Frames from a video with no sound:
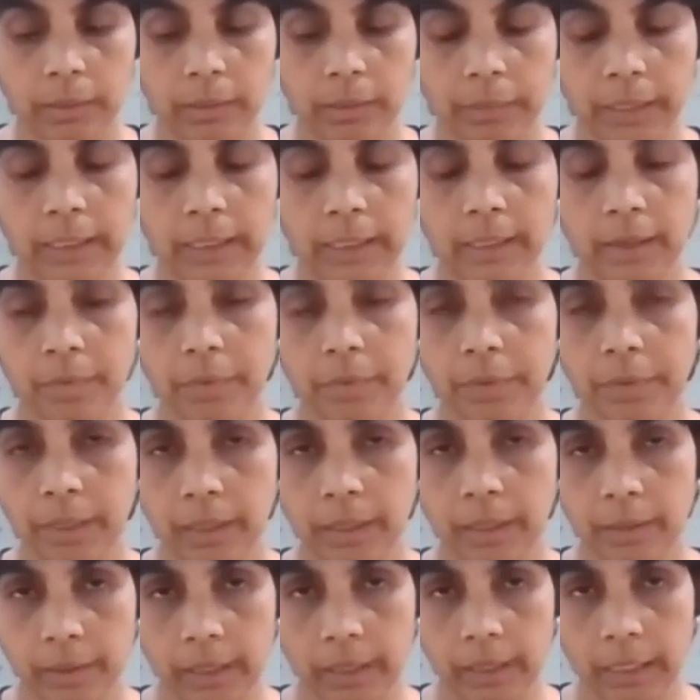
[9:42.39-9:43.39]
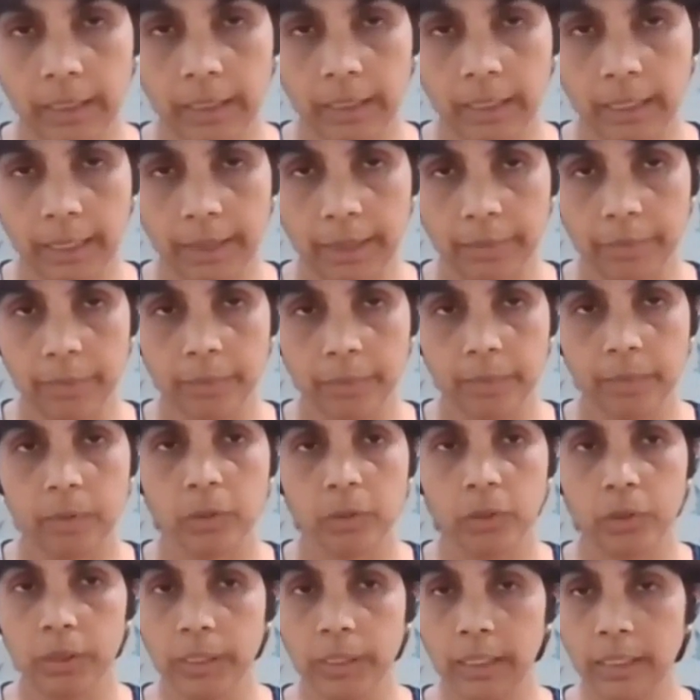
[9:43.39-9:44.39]
be suffering in life,
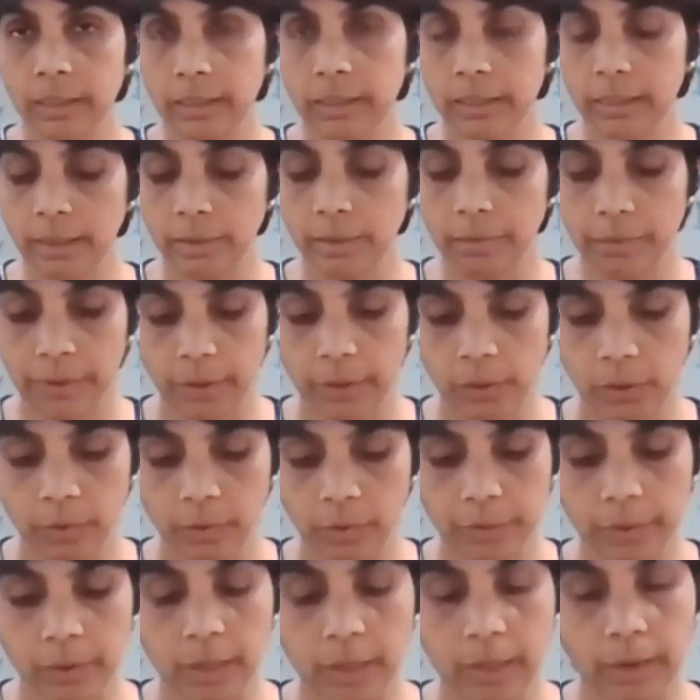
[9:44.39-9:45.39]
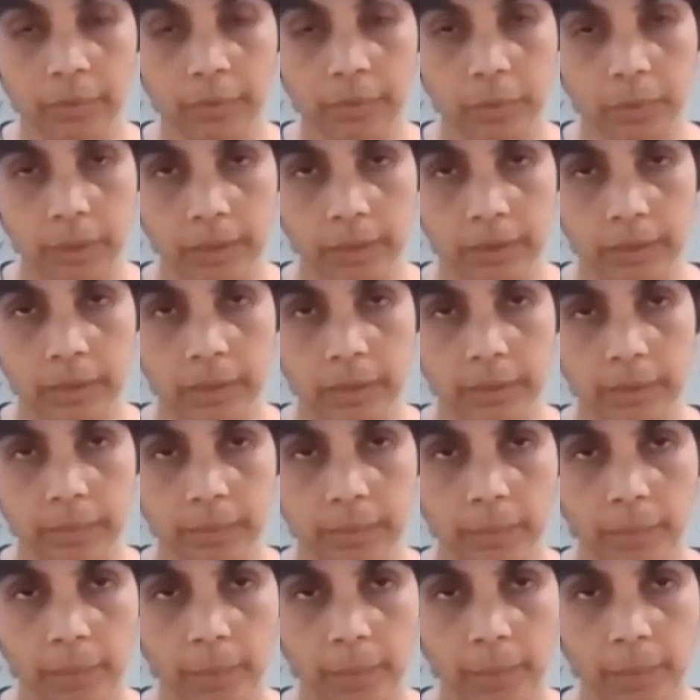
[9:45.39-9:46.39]
to see the suffering of your loved ones.
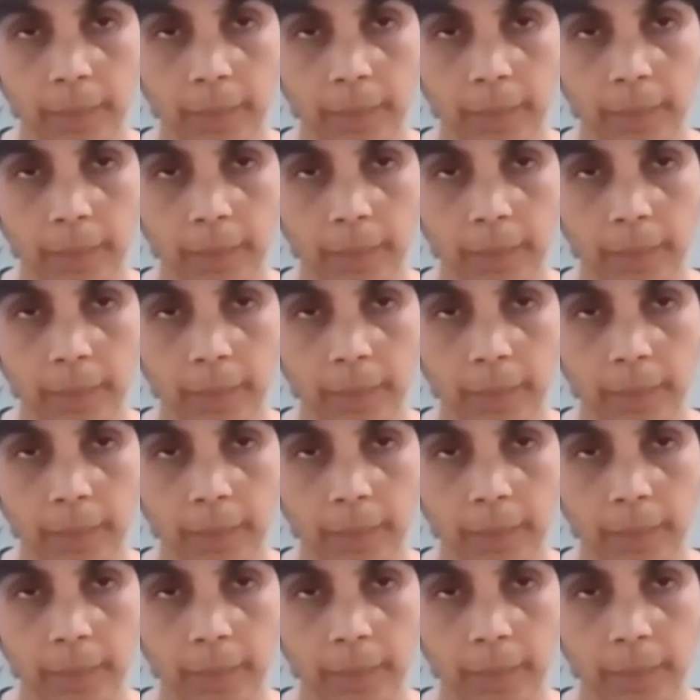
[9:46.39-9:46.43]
